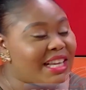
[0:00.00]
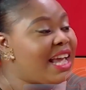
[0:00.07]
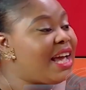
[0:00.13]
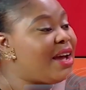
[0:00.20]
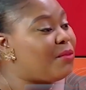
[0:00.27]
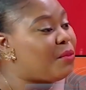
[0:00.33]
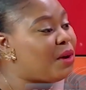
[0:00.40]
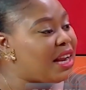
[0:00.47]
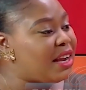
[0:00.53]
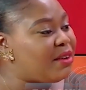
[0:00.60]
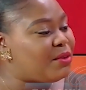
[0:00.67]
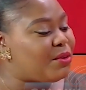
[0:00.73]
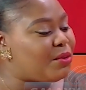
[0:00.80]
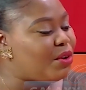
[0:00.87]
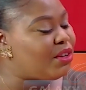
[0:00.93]
When I
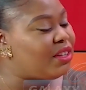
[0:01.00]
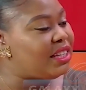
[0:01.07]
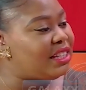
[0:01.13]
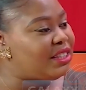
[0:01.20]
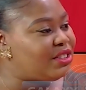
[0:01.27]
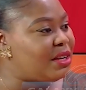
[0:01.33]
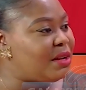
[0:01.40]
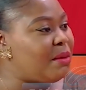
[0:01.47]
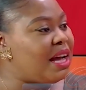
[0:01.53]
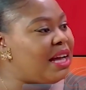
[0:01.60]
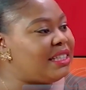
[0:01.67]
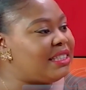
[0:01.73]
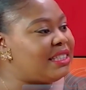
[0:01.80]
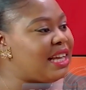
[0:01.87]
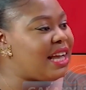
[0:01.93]
got the English name
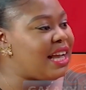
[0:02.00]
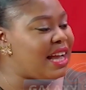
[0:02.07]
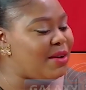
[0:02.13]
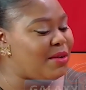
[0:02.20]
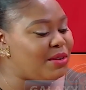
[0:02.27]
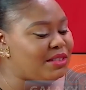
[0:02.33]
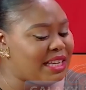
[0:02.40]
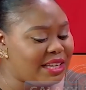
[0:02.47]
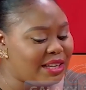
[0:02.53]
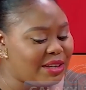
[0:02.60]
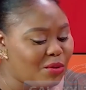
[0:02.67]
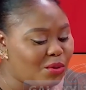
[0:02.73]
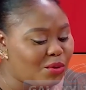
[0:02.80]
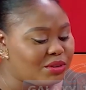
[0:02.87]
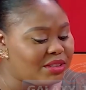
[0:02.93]
and I was like,
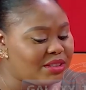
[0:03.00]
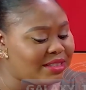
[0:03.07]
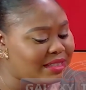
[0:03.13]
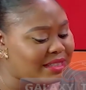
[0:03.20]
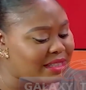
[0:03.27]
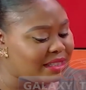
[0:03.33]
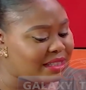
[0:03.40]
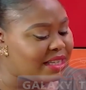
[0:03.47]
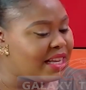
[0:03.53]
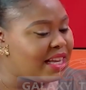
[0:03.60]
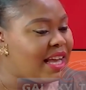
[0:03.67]
oh, this is it.